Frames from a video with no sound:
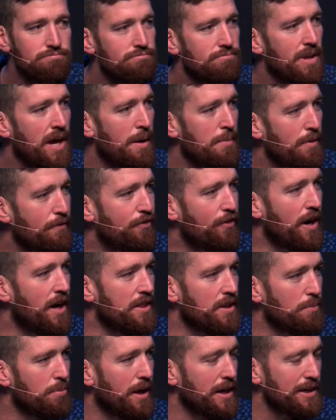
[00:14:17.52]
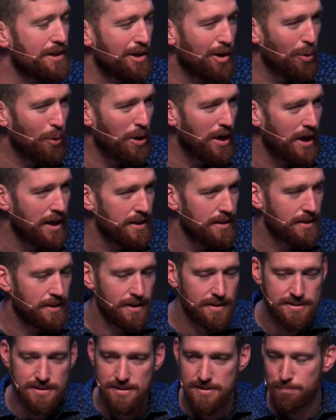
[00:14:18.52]
I'm afraid they'll be like, you know what?
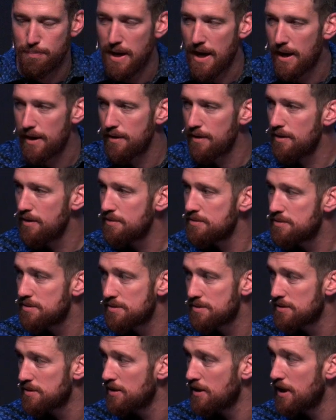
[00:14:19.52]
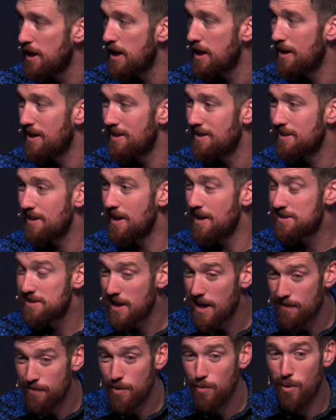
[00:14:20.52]
This is bad news. It's
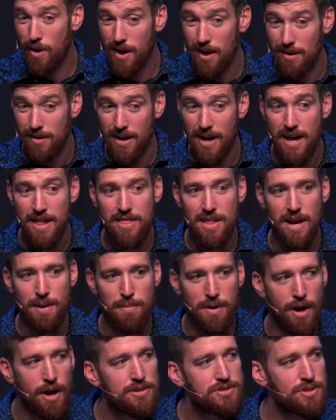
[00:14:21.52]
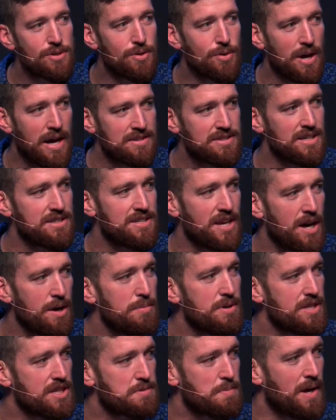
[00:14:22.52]
everywhere. And then I'm also, as they tell
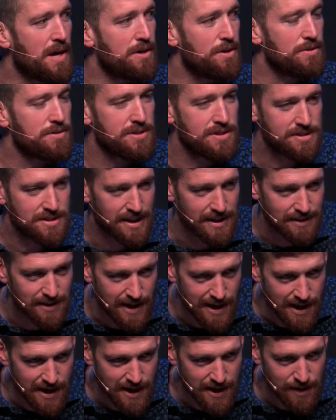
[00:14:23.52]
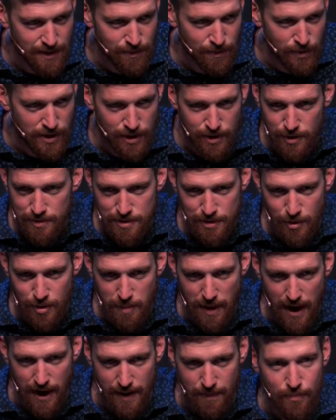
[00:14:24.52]
me this bad news, and he's like, and we don't know what to do
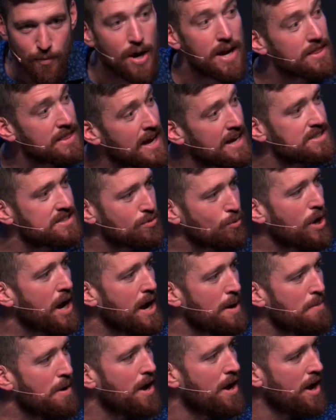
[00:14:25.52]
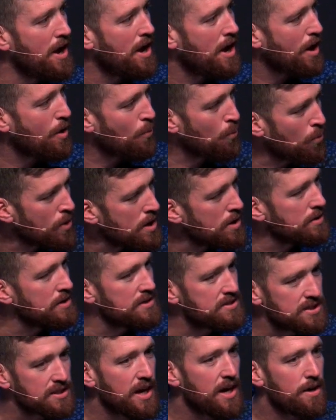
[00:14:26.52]
about it. Right? That's what I'm really
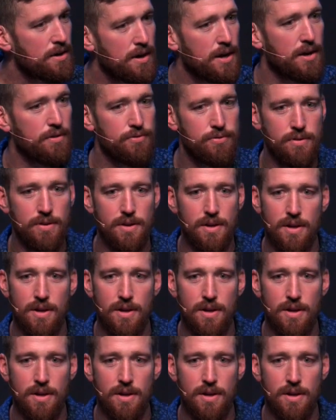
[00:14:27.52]
scared of.